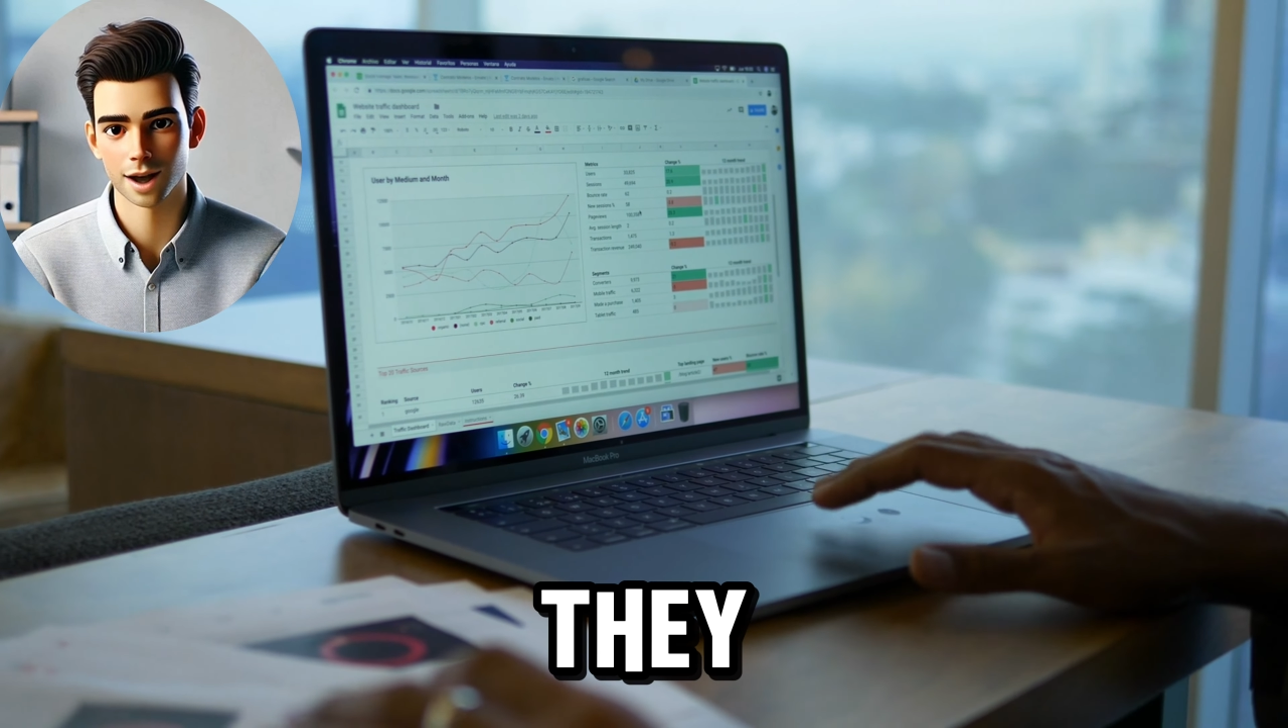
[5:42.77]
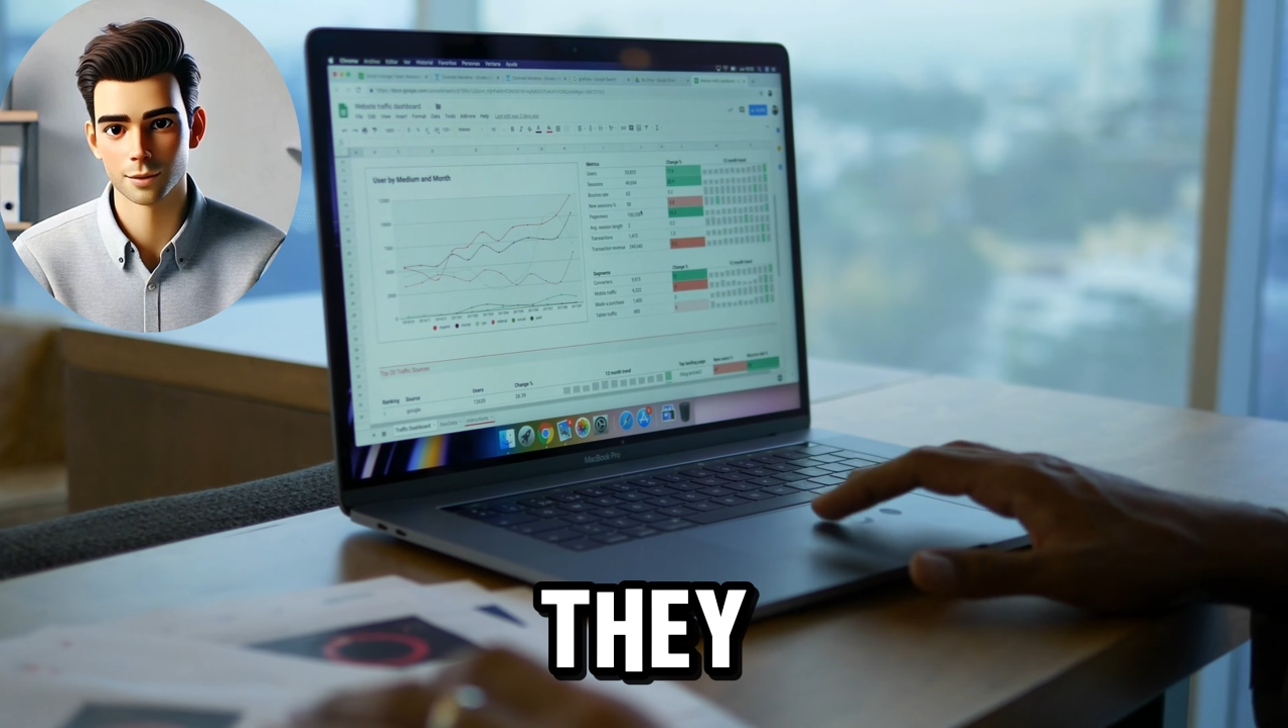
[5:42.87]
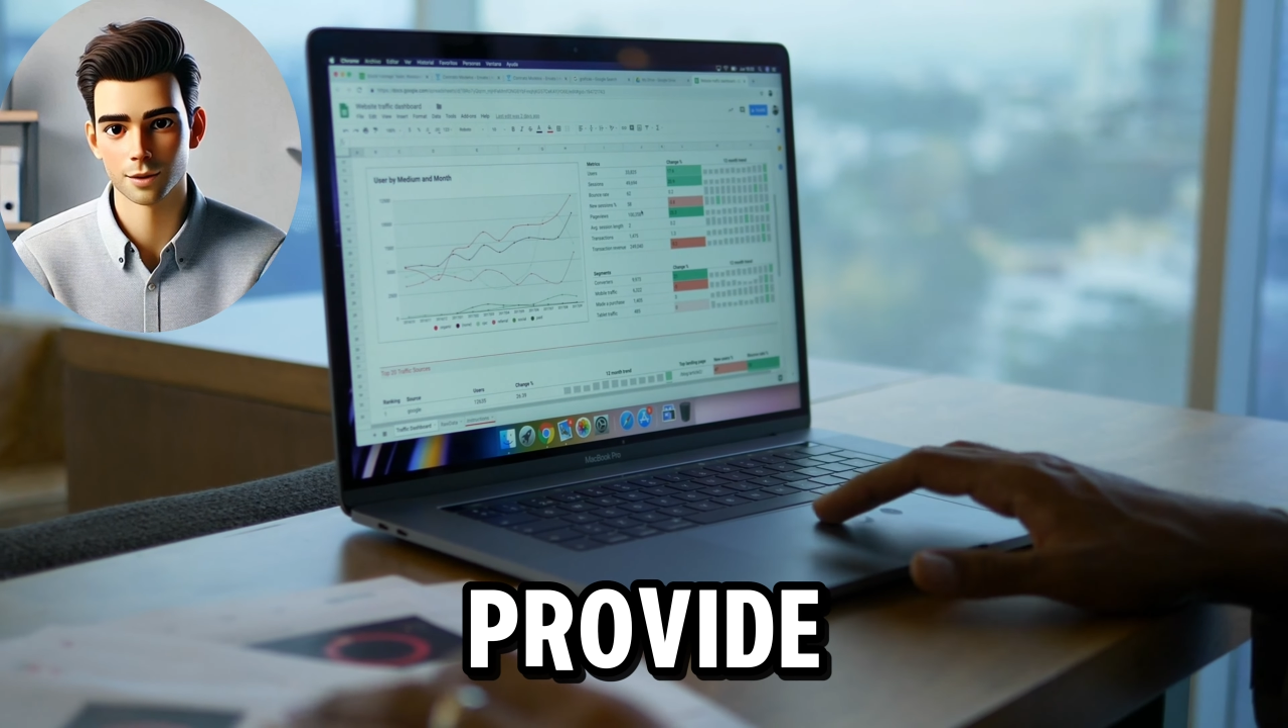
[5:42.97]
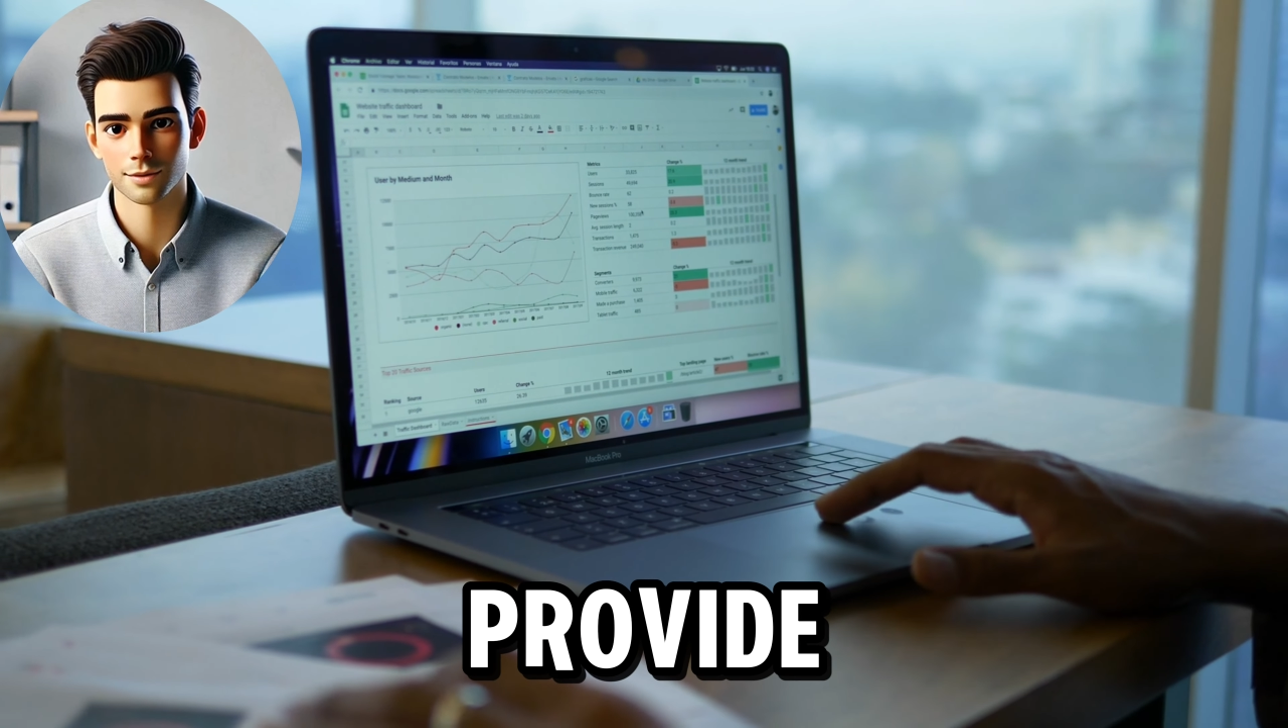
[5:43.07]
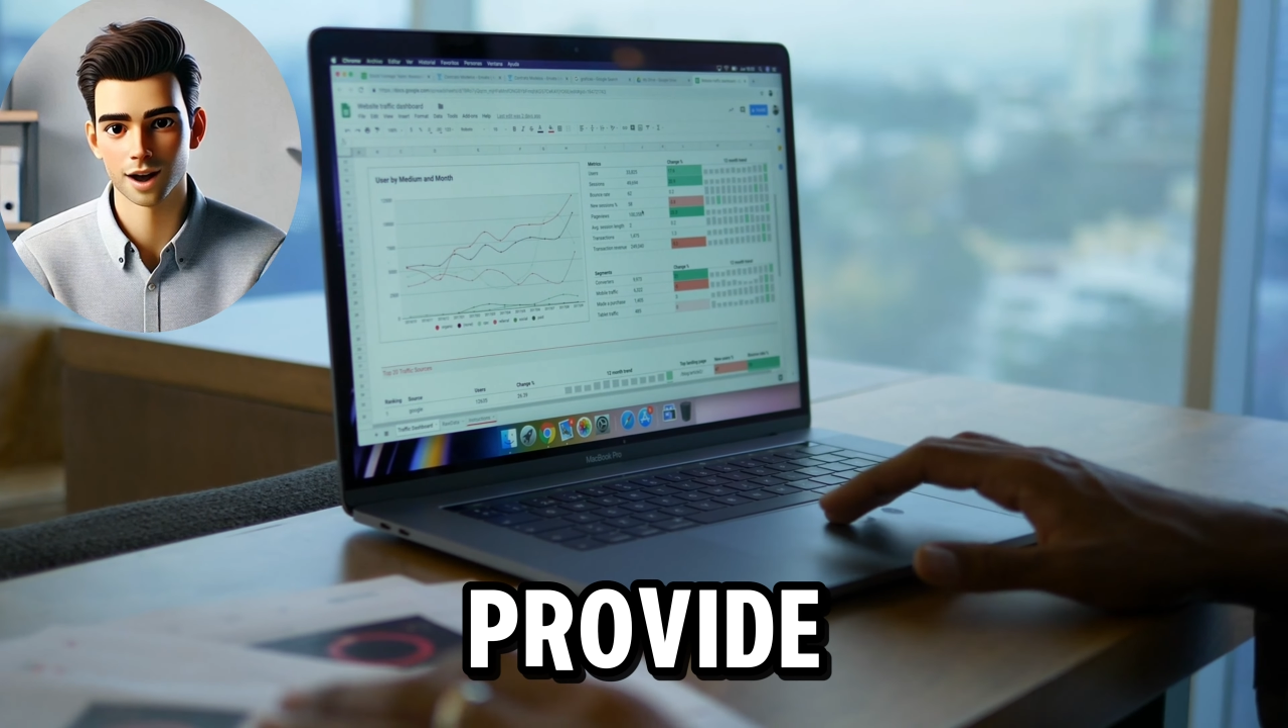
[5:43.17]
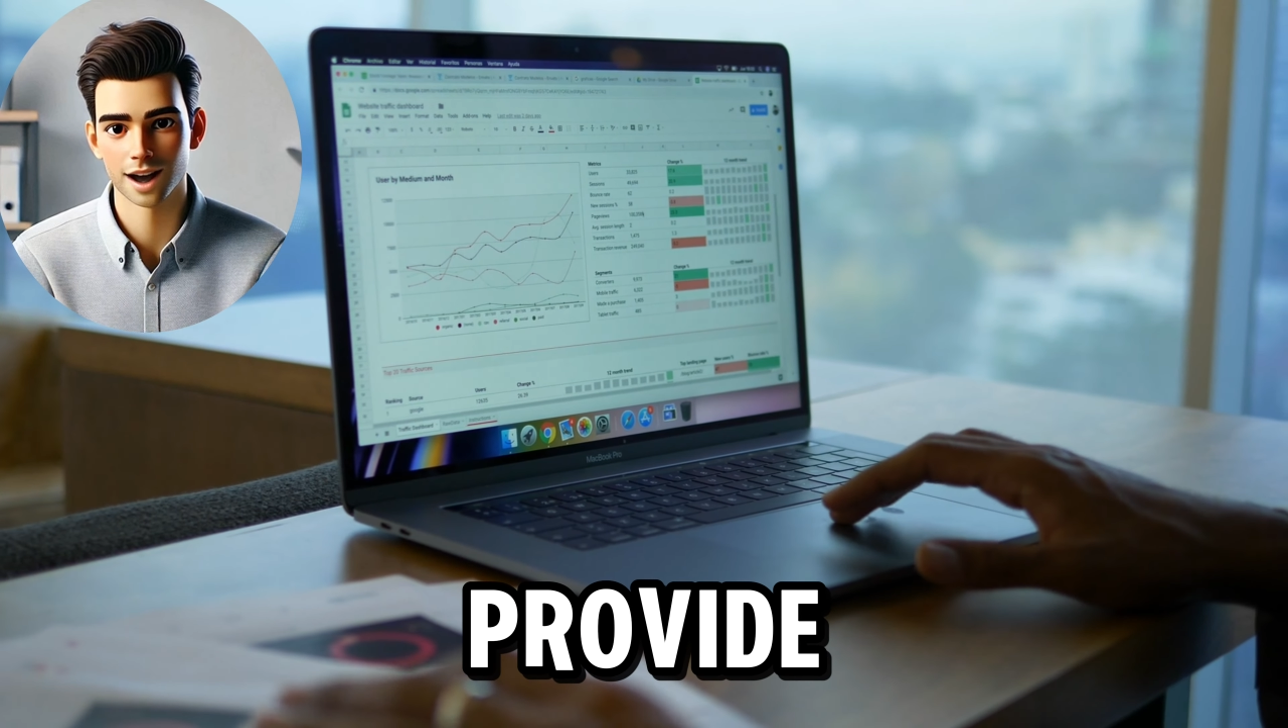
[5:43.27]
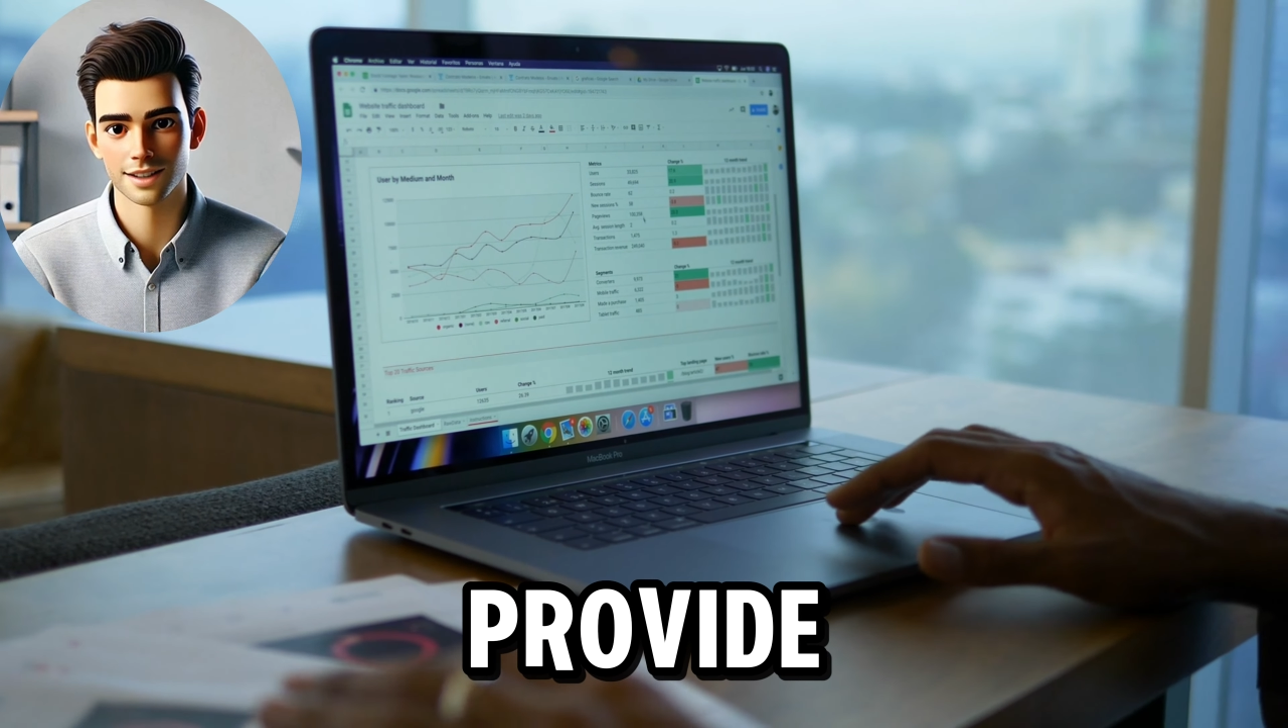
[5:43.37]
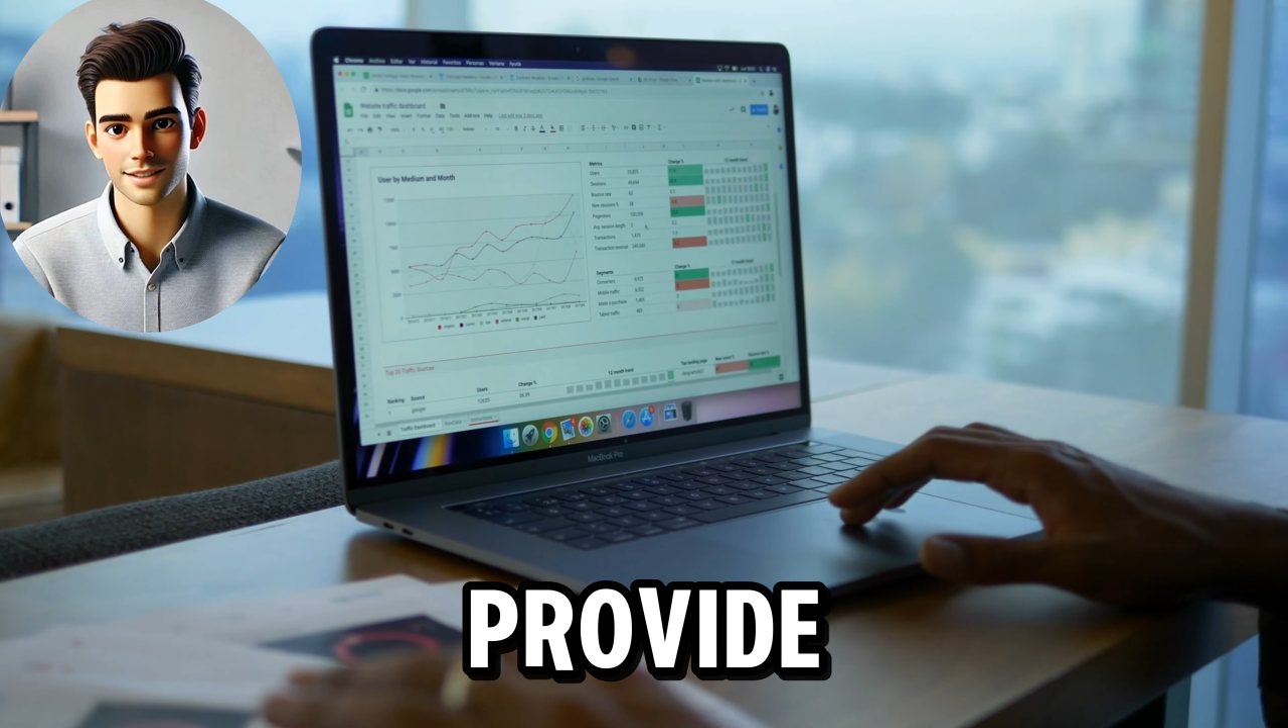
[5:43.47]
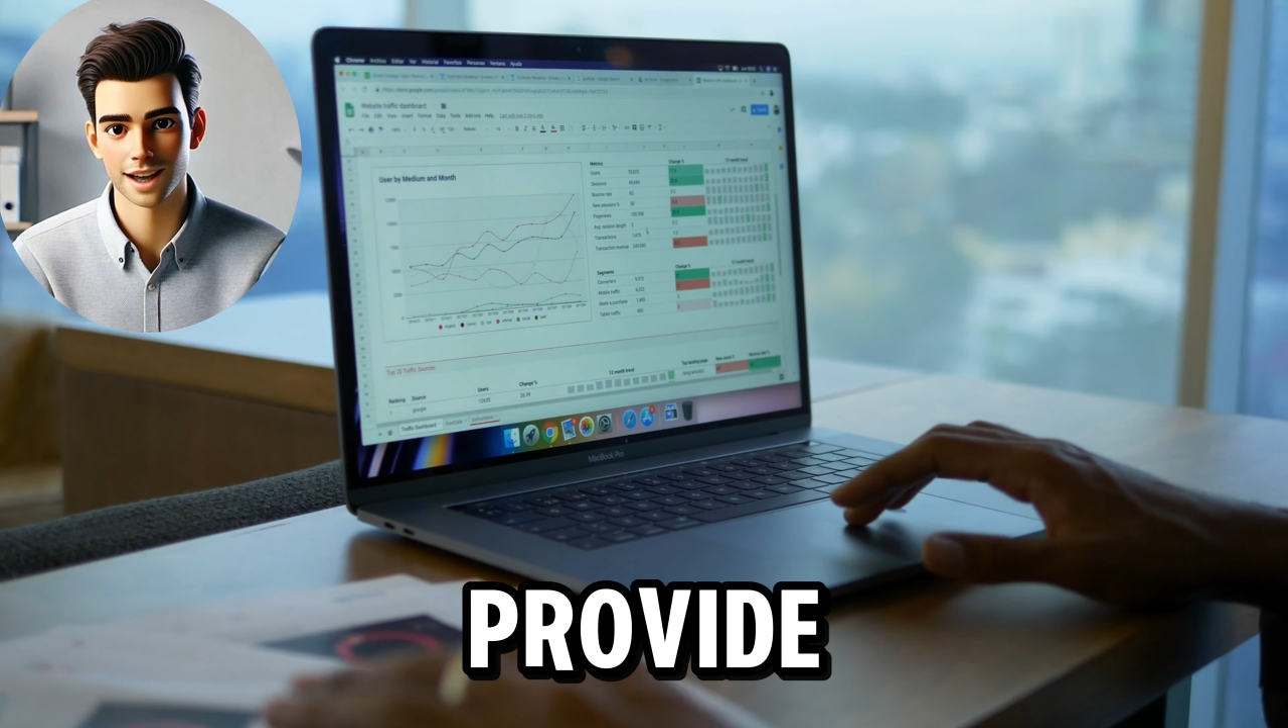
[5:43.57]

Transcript: provide